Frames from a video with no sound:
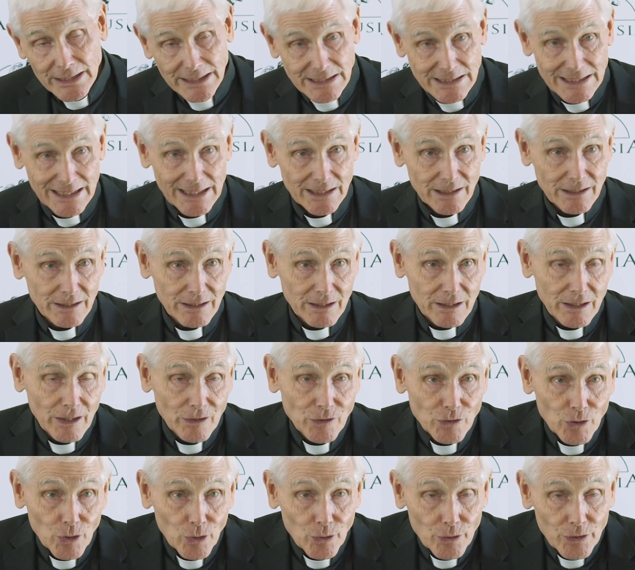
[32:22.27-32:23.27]
Let's get to
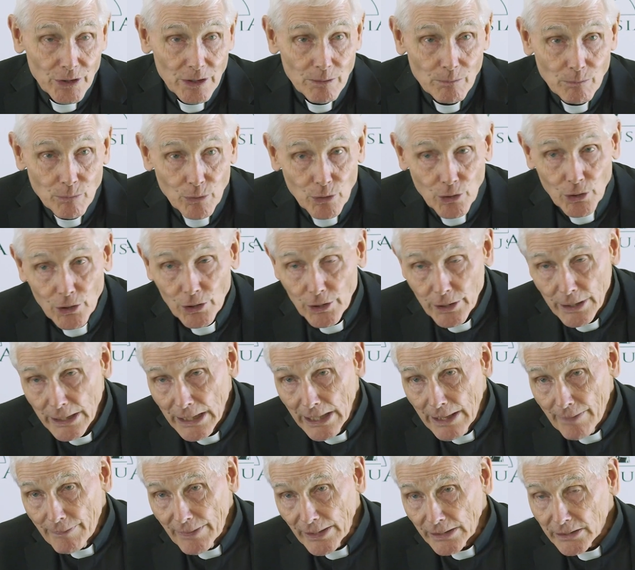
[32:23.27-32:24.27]
know him more.
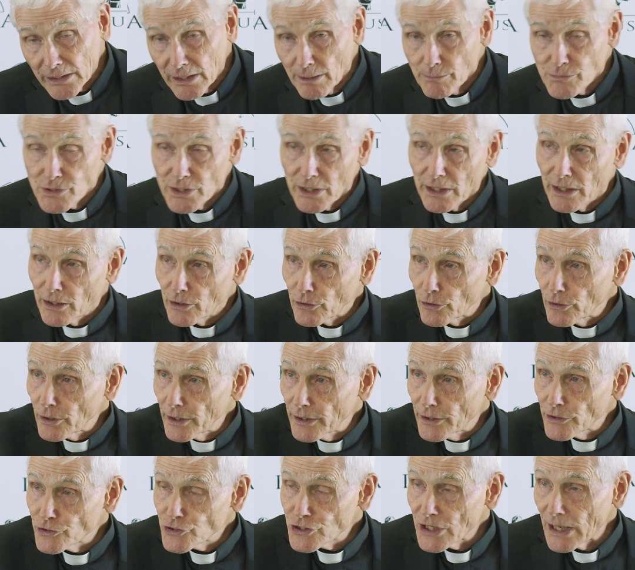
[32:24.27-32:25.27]
That comes in an
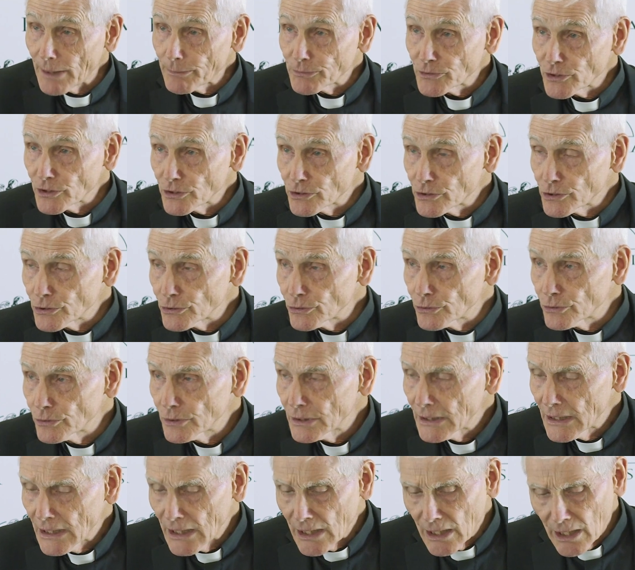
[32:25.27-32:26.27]
earlier chapter, too,
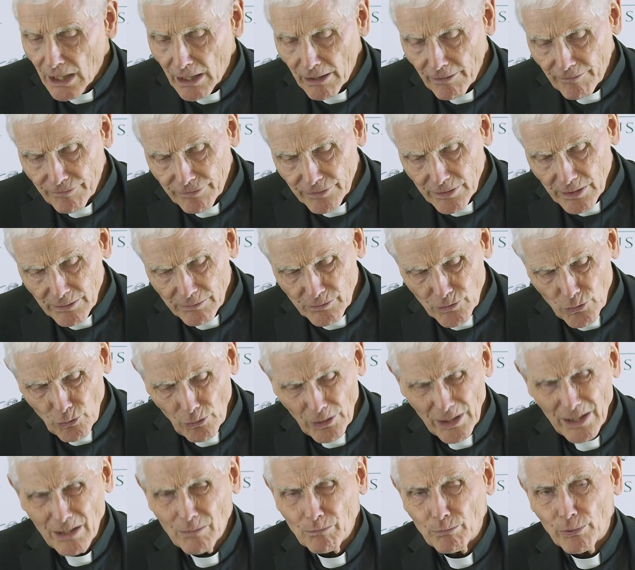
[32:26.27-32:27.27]
of
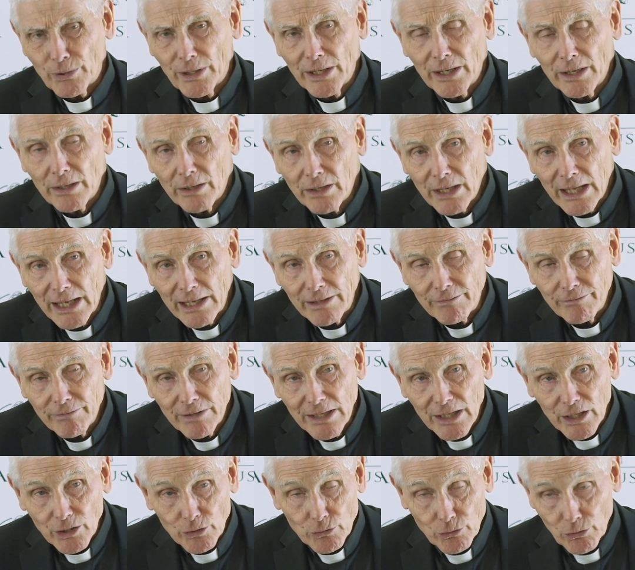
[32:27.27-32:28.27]
growing in prayer life,
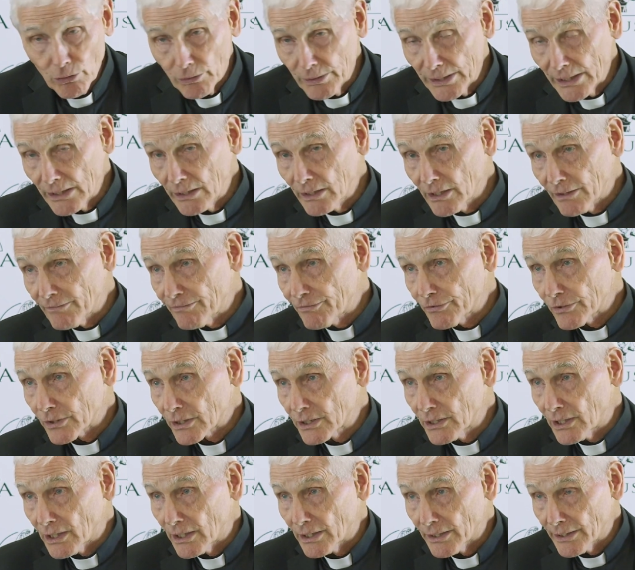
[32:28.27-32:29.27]
growing in love for
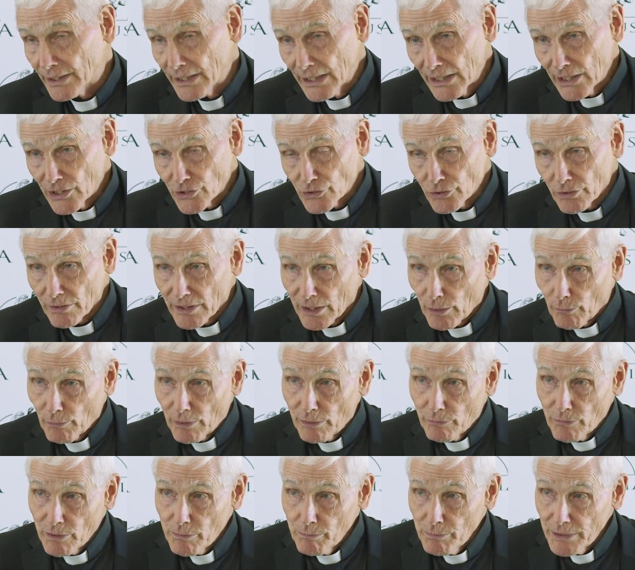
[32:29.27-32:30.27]
God, so that
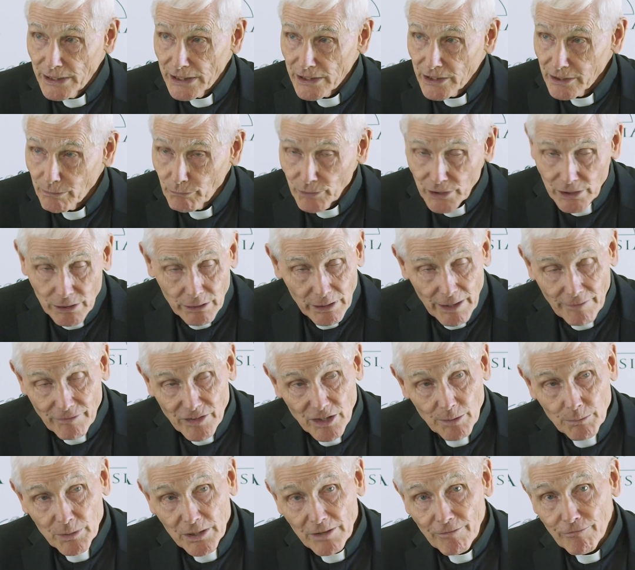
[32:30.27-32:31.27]
when we meet him, we don't have
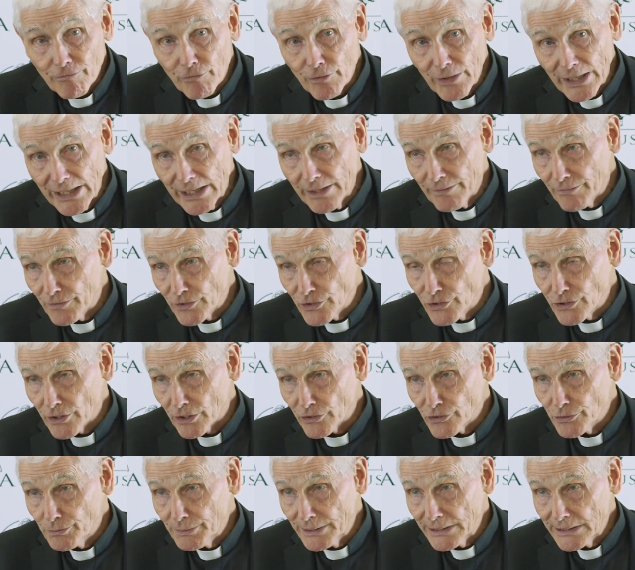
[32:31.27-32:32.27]
to be afraid of the
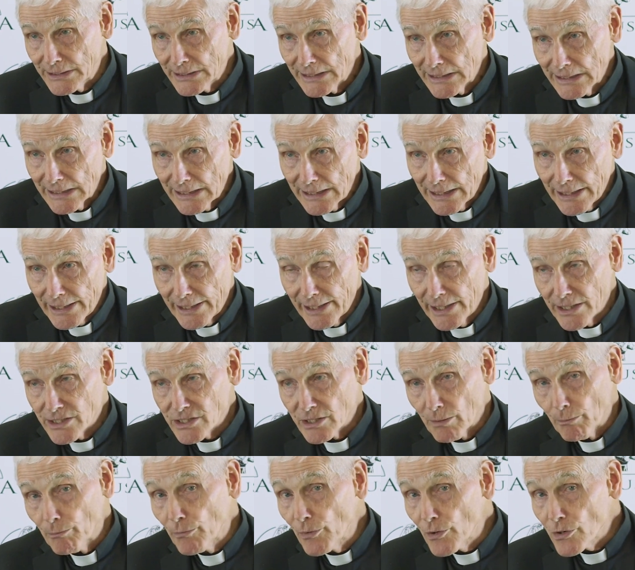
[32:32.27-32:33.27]
judgment. He
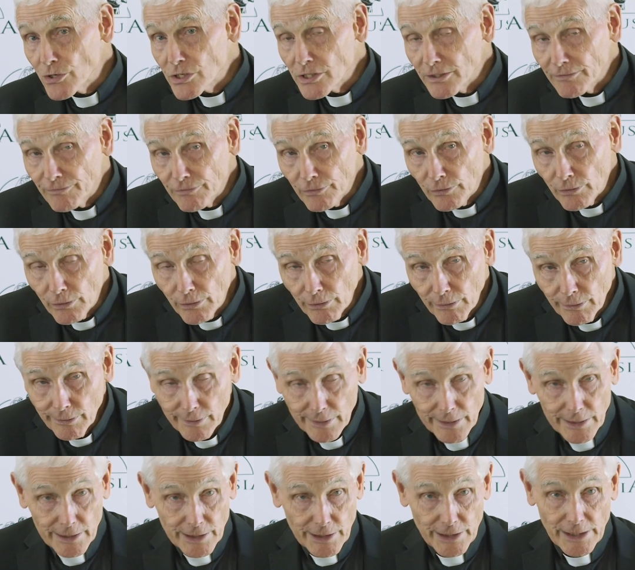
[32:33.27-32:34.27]
is a merciful,
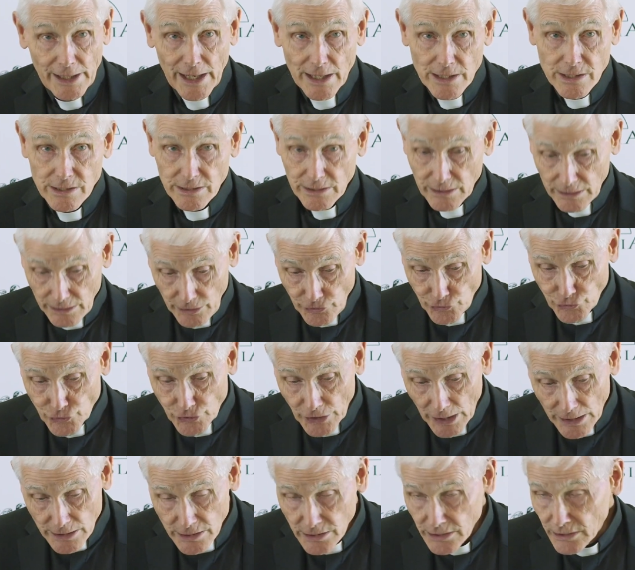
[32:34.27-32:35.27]
yes,
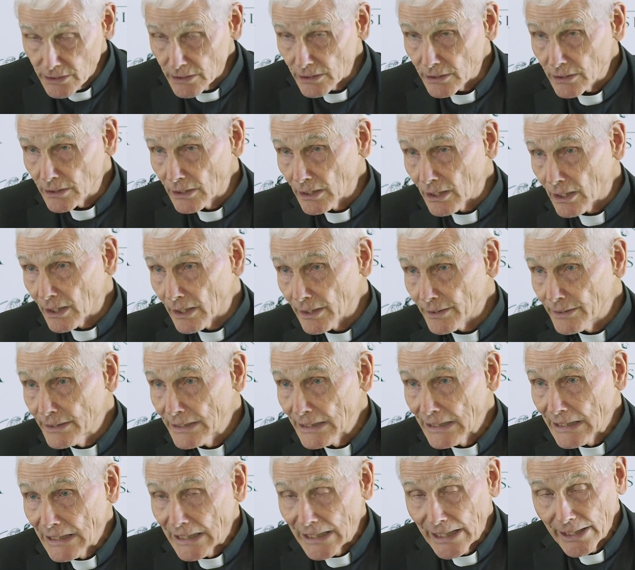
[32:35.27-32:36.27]
just God,
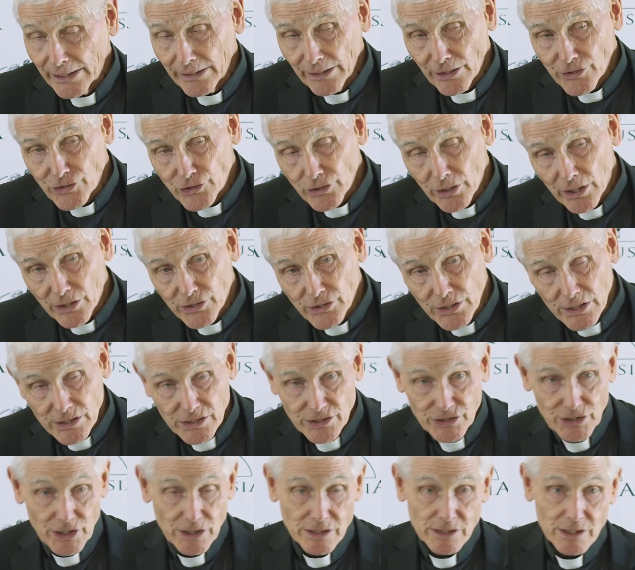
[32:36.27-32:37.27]
and our judge,
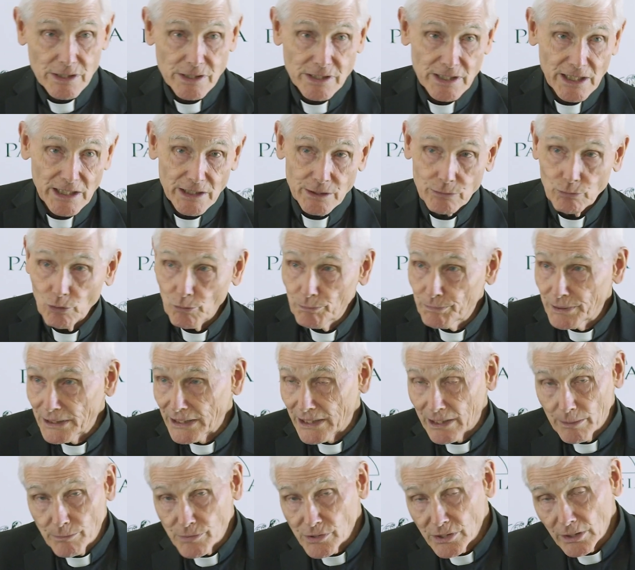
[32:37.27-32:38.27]
as Jesus says, will be
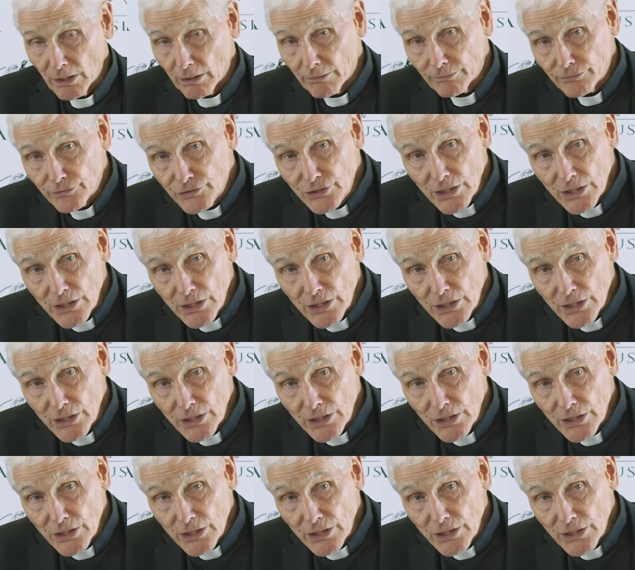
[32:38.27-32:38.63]
himself.